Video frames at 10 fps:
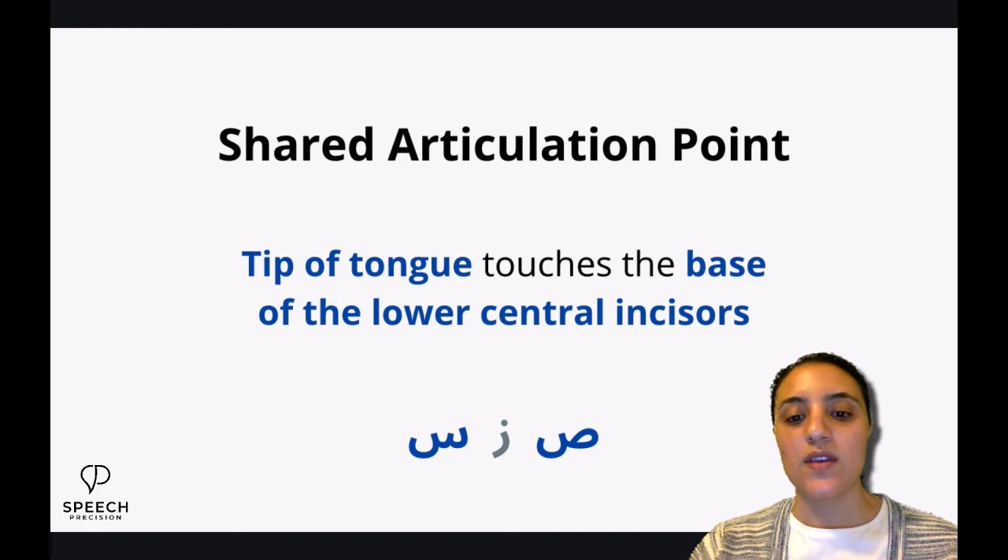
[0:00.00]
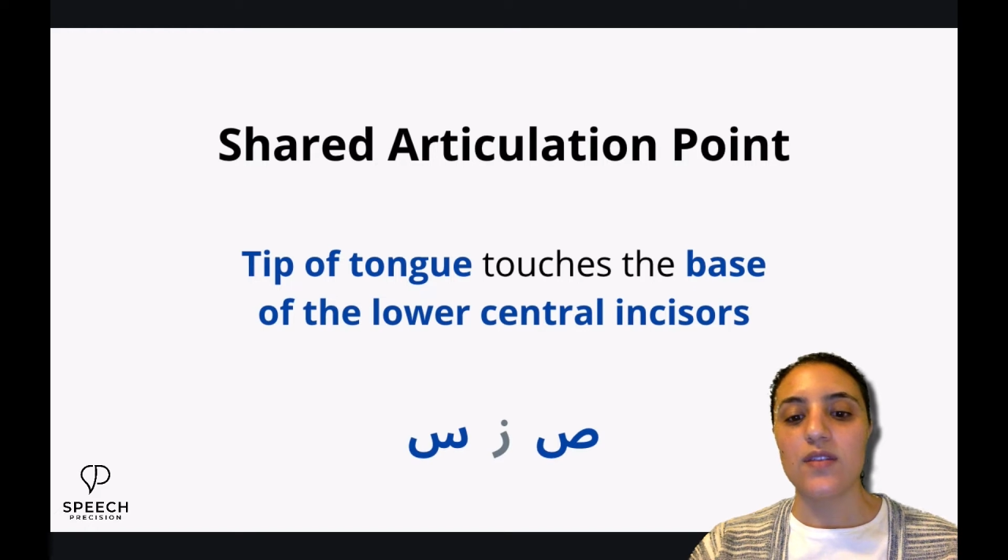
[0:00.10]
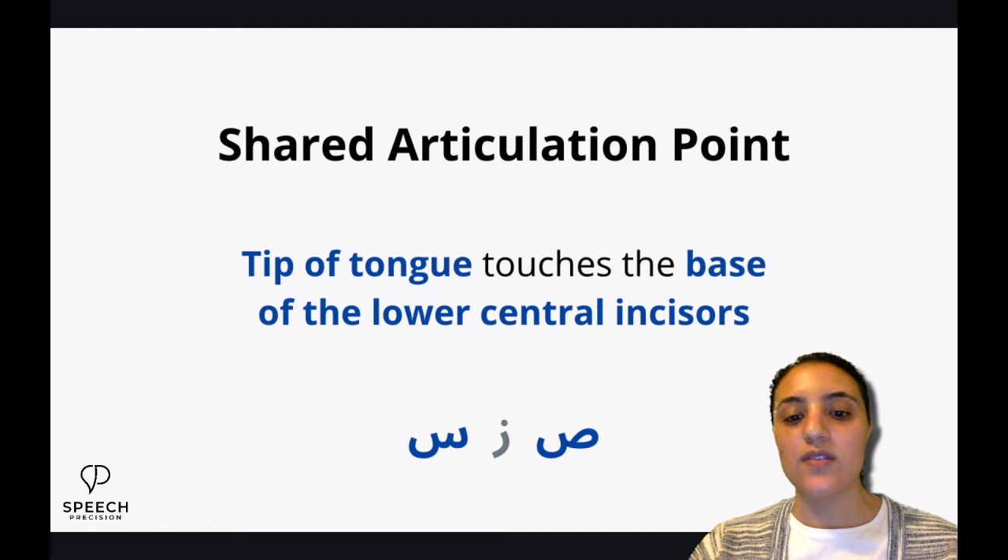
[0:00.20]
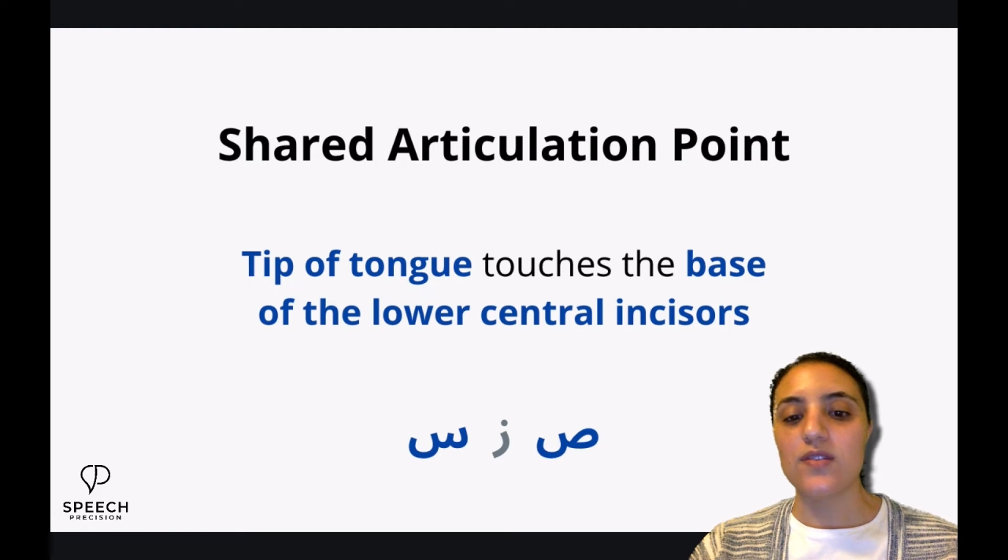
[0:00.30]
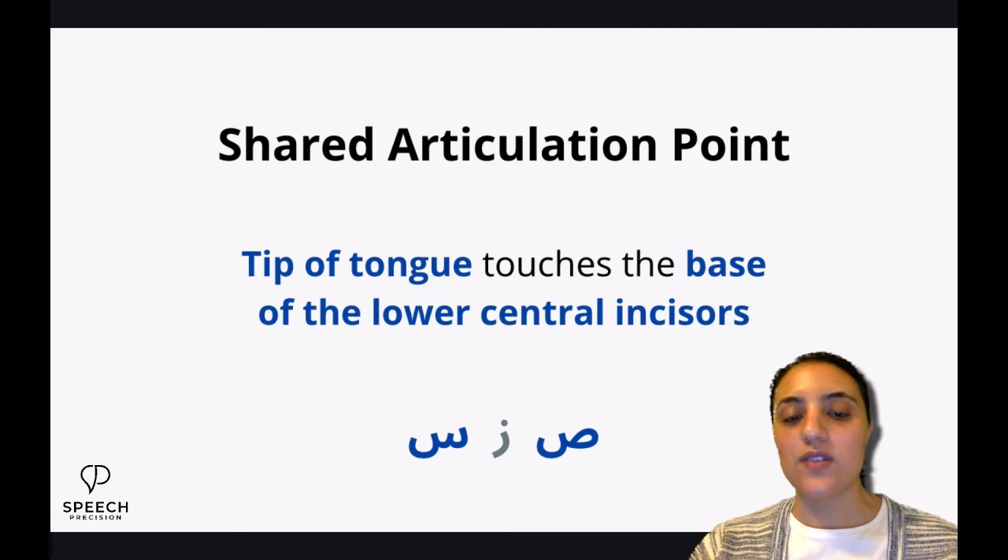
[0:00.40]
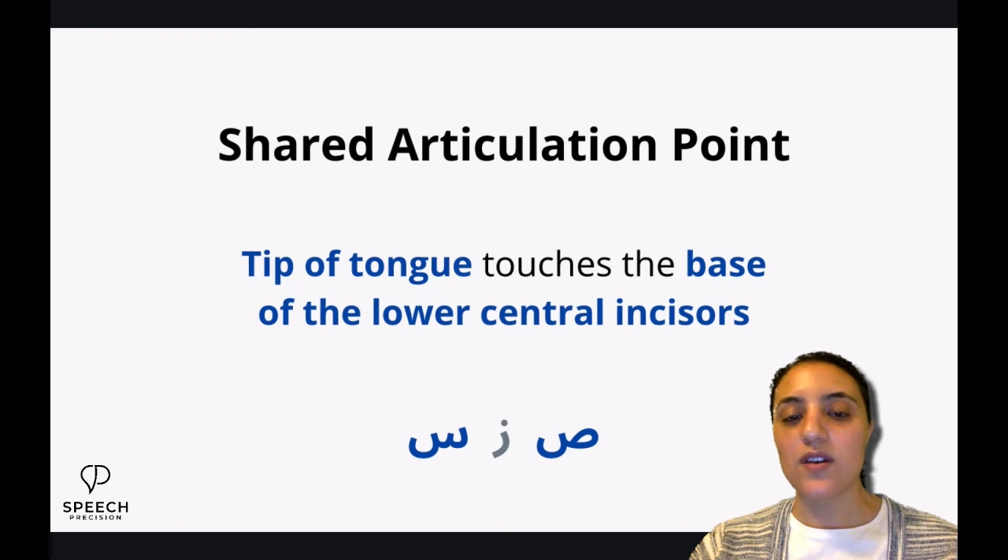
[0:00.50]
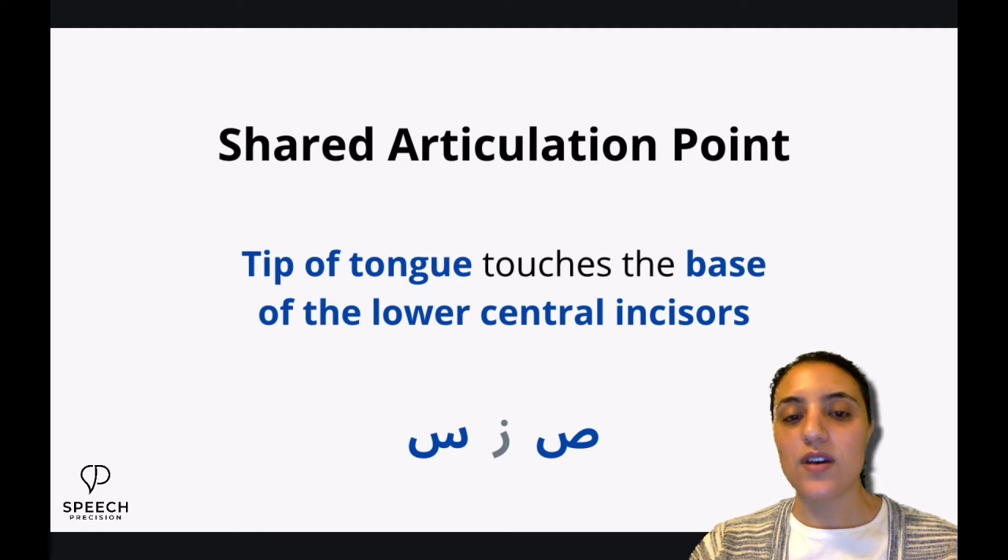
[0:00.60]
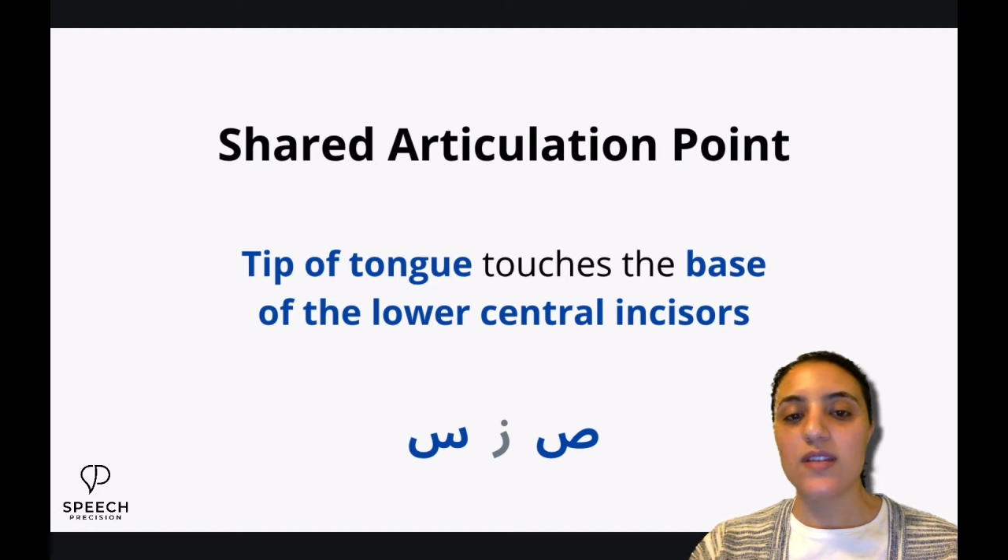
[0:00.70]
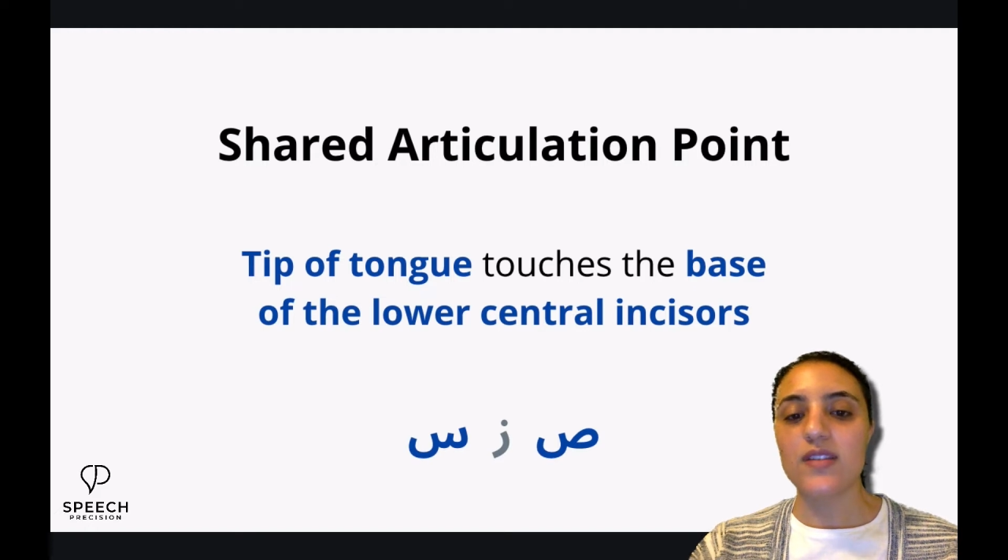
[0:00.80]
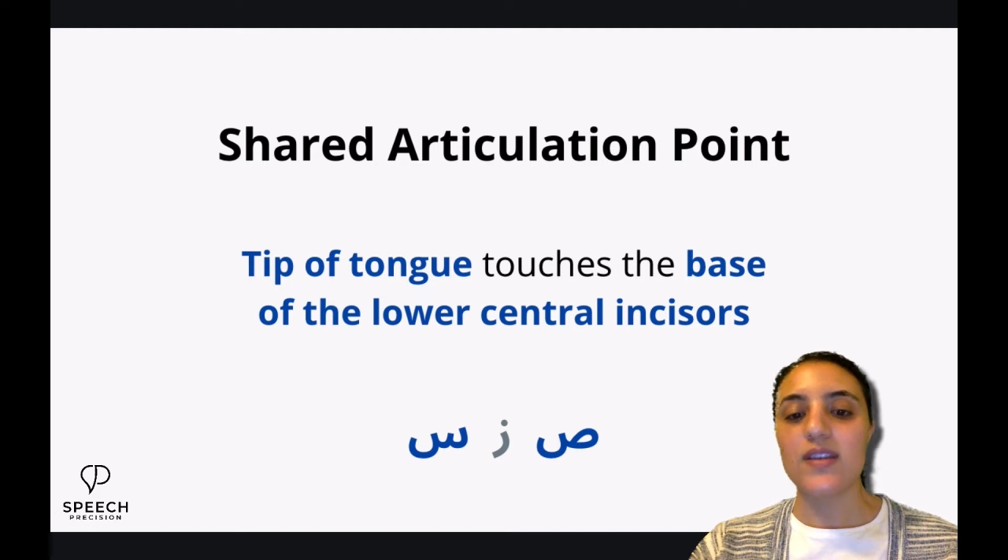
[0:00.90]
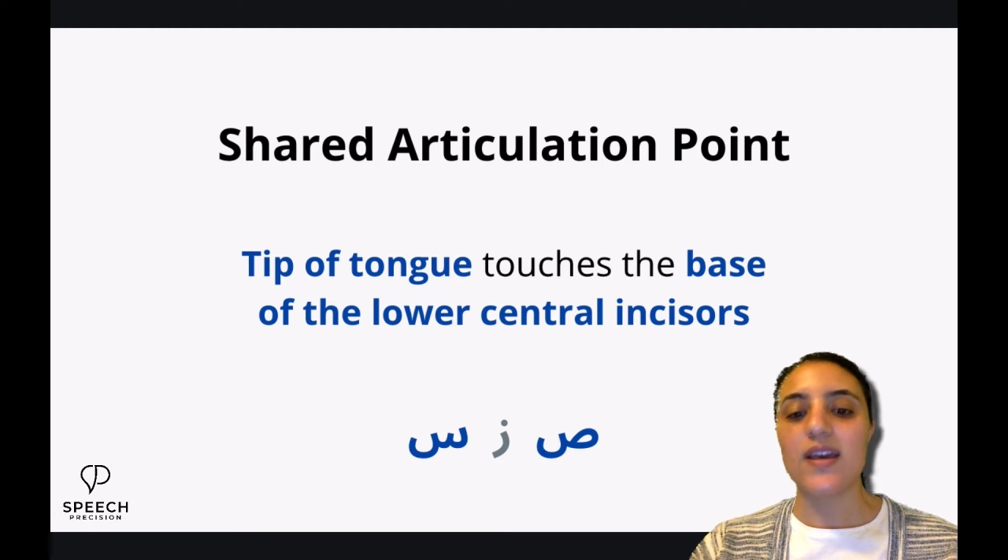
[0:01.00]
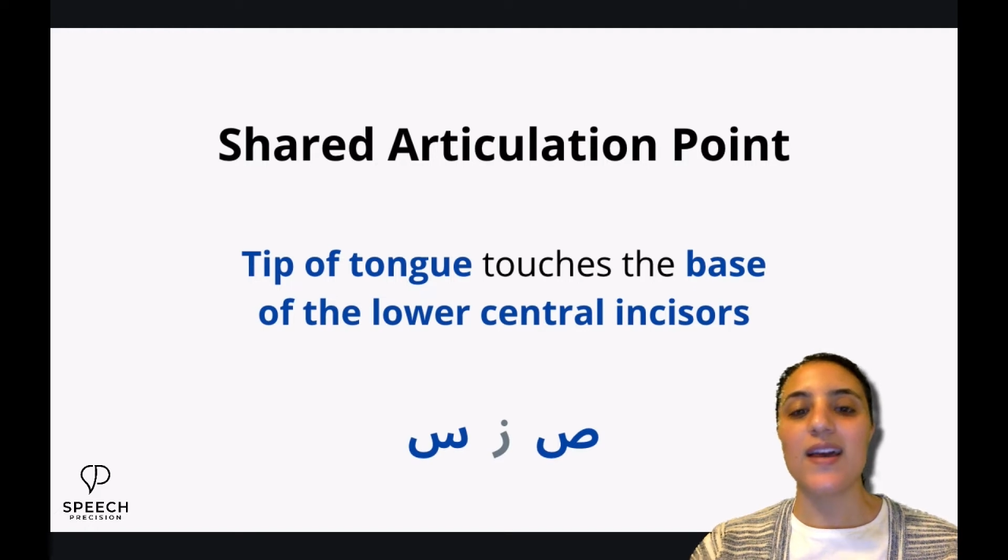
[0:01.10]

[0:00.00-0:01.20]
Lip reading: The Saad